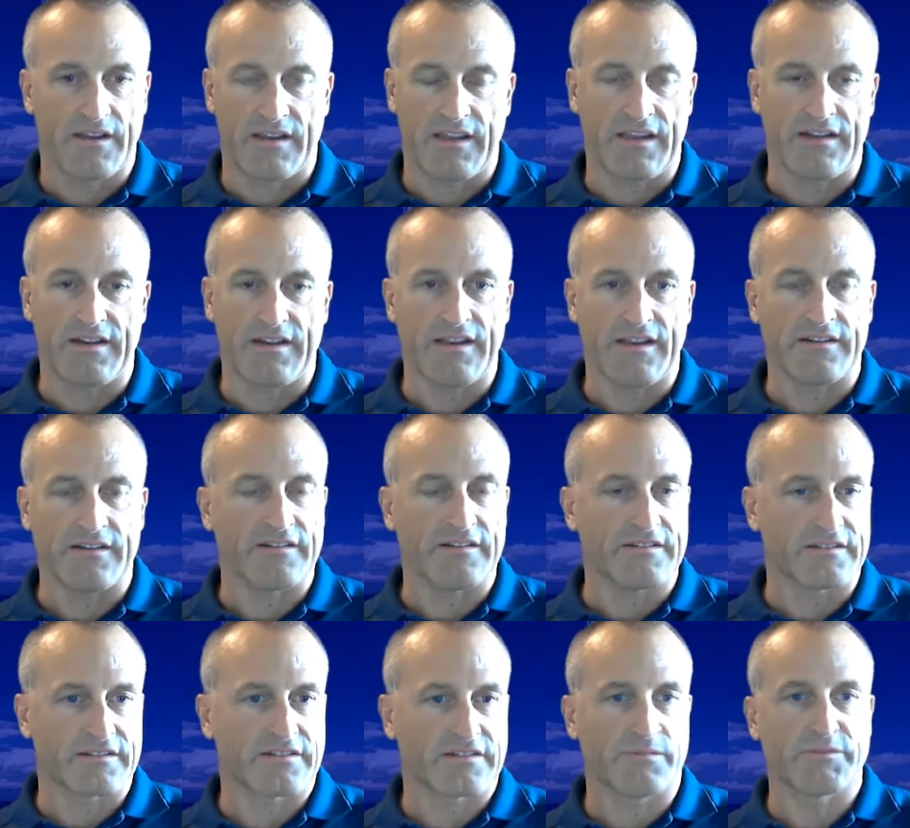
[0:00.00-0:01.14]
in
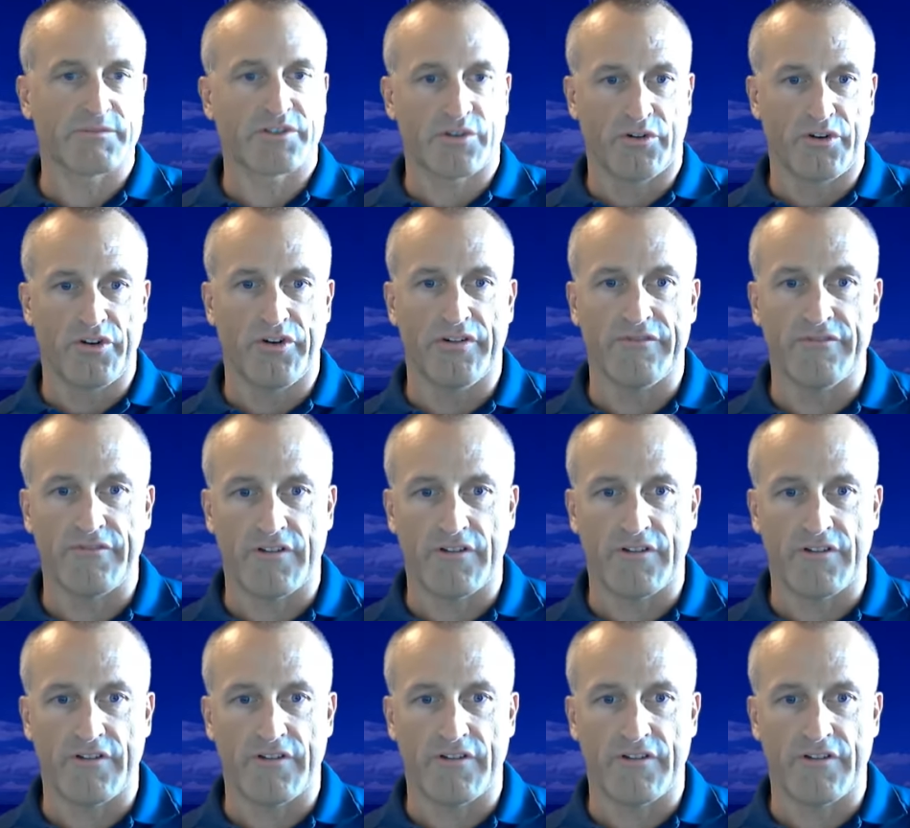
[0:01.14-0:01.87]
some sort of